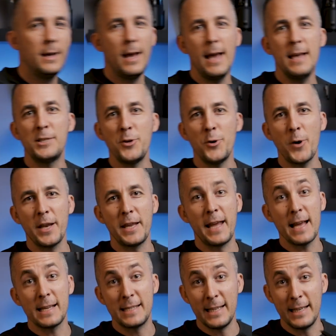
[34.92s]
As you're already
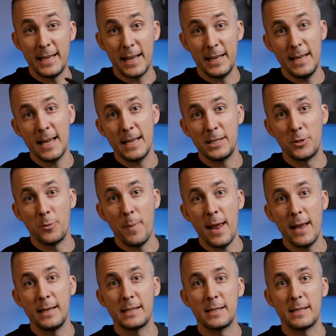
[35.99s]
guessing, the idea is to make the